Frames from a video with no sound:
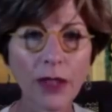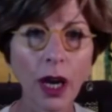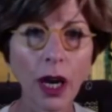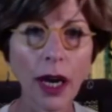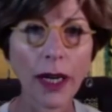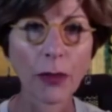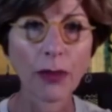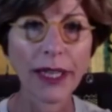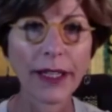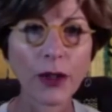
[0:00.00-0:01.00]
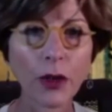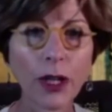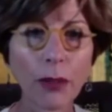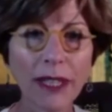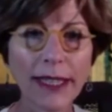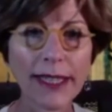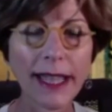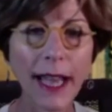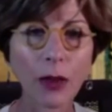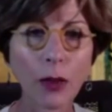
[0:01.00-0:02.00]
I had a big trip in
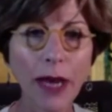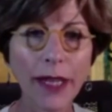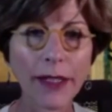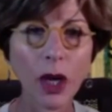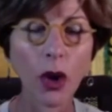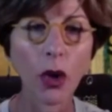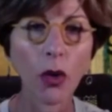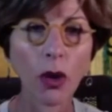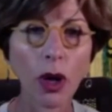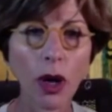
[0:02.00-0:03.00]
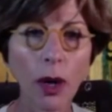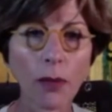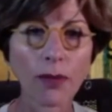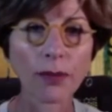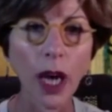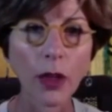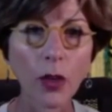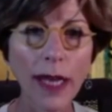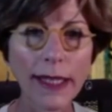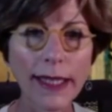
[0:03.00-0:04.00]
Sacramento, got
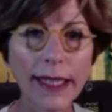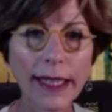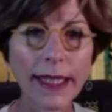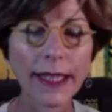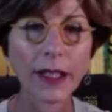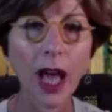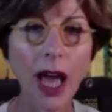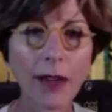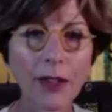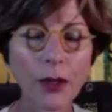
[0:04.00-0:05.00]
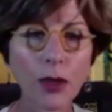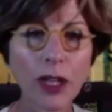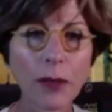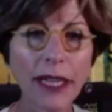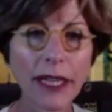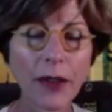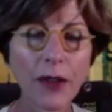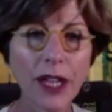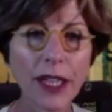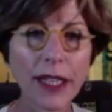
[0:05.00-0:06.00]
arrested live streaming
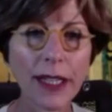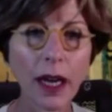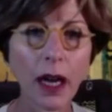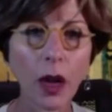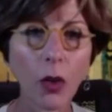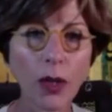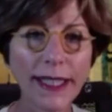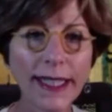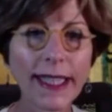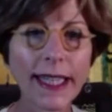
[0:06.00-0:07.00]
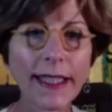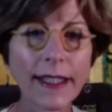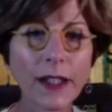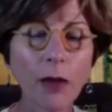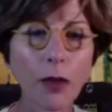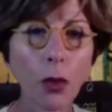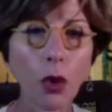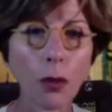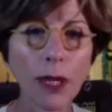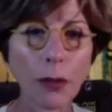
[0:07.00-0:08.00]
the week 6 of the
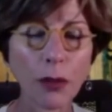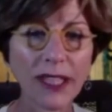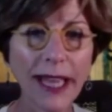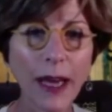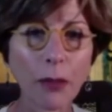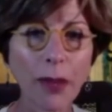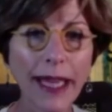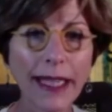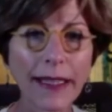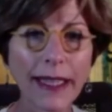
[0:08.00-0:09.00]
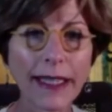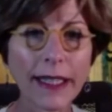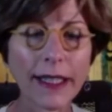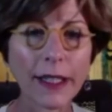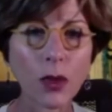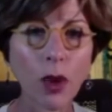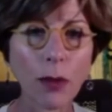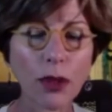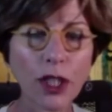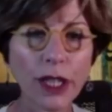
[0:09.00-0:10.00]
Poor People's Campaign. They did a
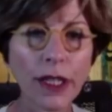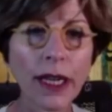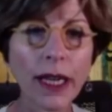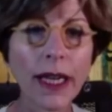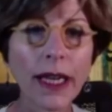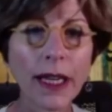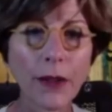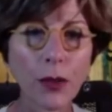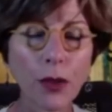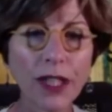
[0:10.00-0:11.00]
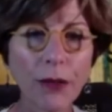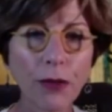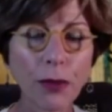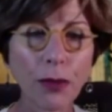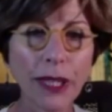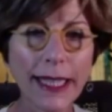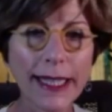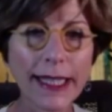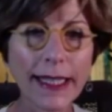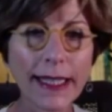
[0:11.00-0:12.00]
disruption in 3 different
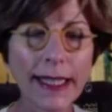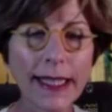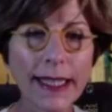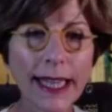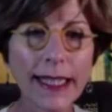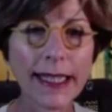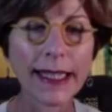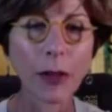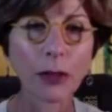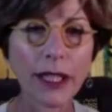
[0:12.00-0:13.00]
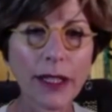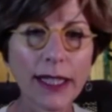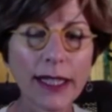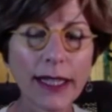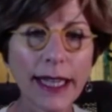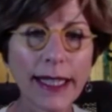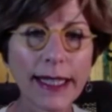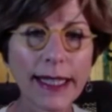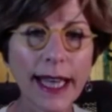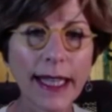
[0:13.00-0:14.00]
places: the state assembly, the state
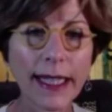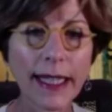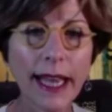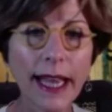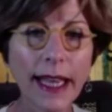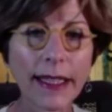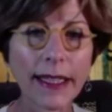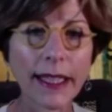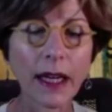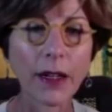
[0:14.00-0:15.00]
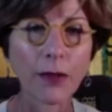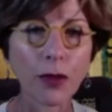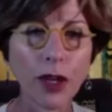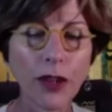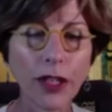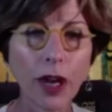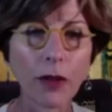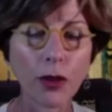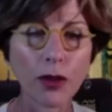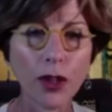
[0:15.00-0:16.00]
senate, and in front of the
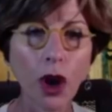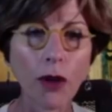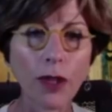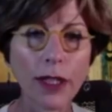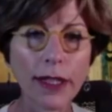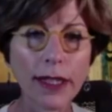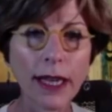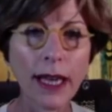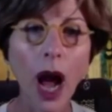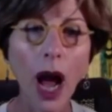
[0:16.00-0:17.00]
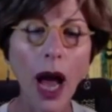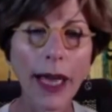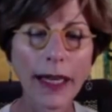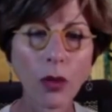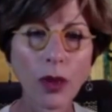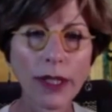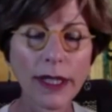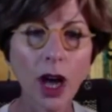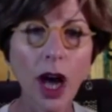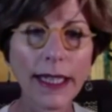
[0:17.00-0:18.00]
governor's office. I was
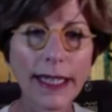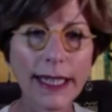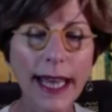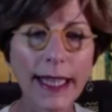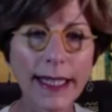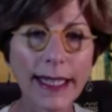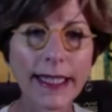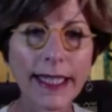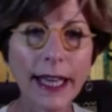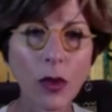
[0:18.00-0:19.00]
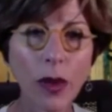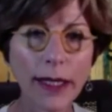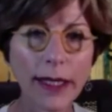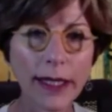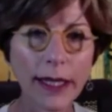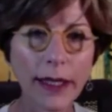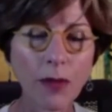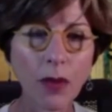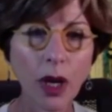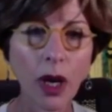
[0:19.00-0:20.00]
not intending to get arrested.
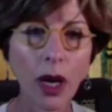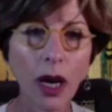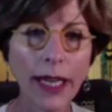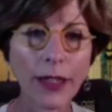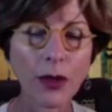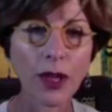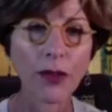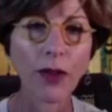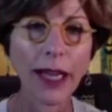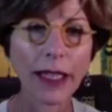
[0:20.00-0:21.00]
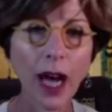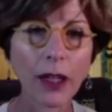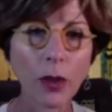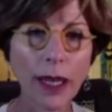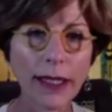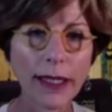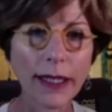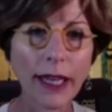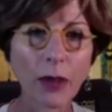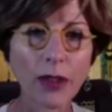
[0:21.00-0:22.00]
I knew that if I got
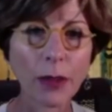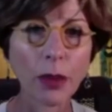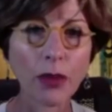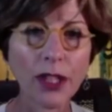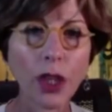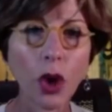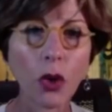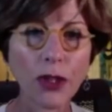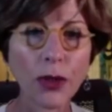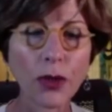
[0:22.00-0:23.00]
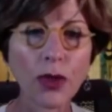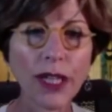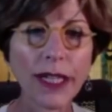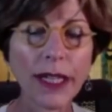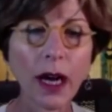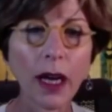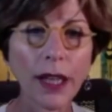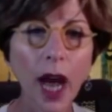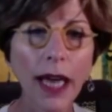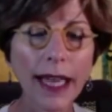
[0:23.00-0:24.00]
arrested, I was supposed to go to the
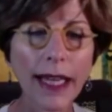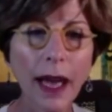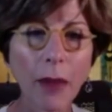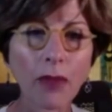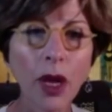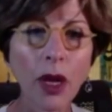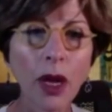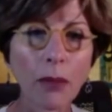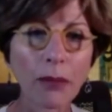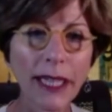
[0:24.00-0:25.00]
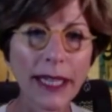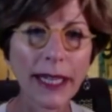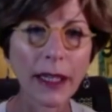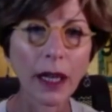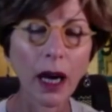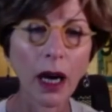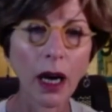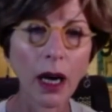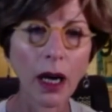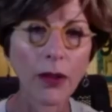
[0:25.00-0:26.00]
9 a.m. meeting,
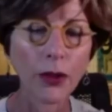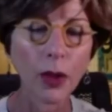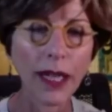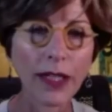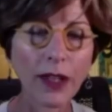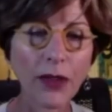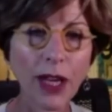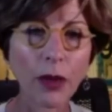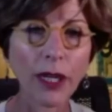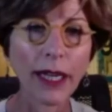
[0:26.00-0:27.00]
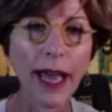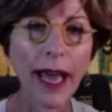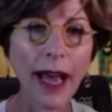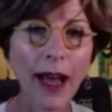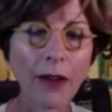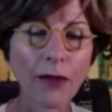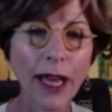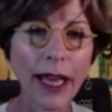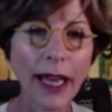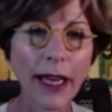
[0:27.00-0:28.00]
the training that they were going to have,
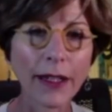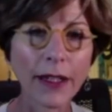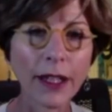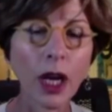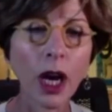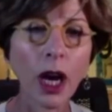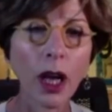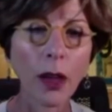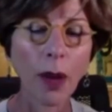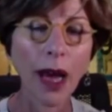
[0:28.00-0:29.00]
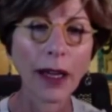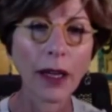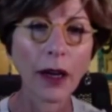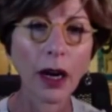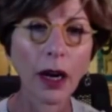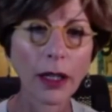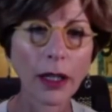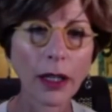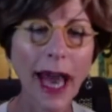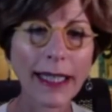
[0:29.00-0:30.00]
and my
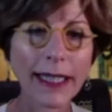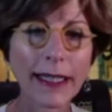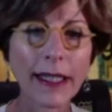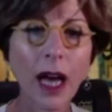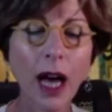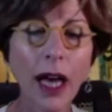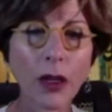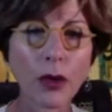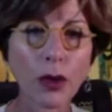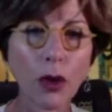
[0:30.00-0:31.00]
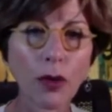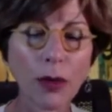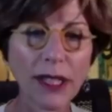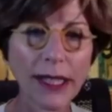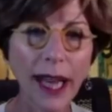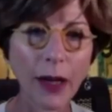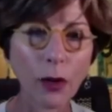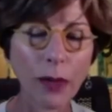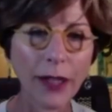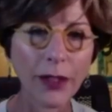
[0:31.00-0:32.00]
companions and I, who drove up to
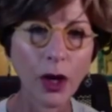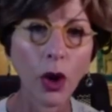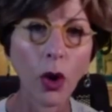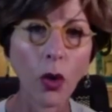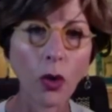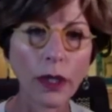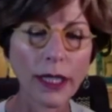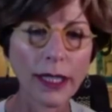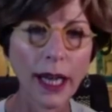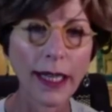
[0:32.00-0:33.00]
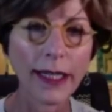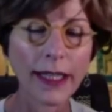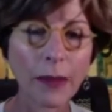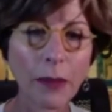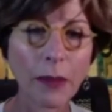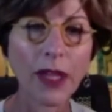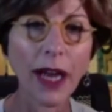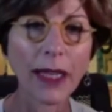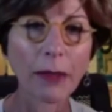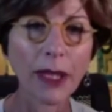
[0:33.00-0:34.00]
Sacramento, decided to spend the
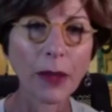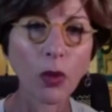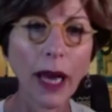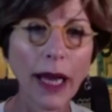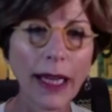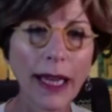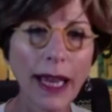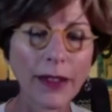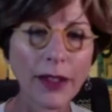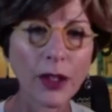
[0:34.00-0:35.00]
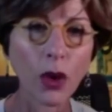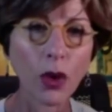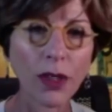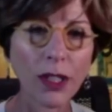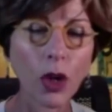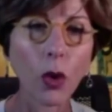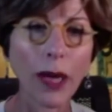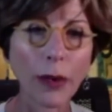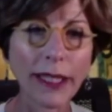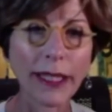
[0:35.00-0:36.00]
night midway, and so there was no
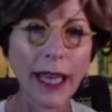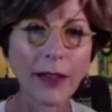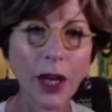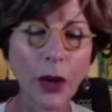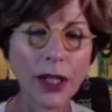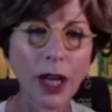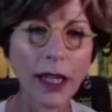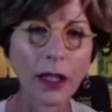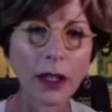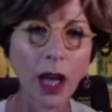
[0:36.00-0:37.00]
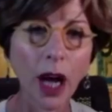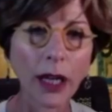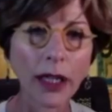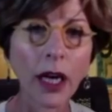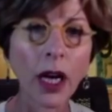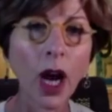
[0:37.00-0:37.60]
way we could get there at 9 o'clock.